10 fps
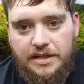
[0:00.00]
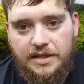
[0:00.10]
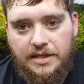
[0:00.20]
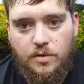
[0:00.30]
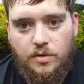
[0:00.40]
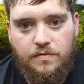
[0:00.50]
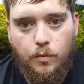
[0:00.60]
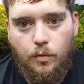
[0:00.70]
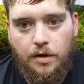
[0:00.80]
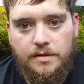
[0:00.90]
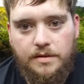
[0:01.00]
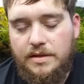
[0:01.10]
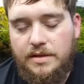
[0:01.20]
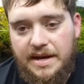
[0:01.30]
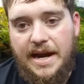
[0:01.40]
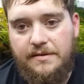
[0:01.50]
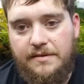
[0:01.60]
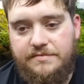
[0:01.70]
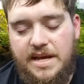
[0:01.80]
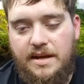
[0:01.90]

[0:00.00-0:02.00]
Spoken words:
one for a native tank.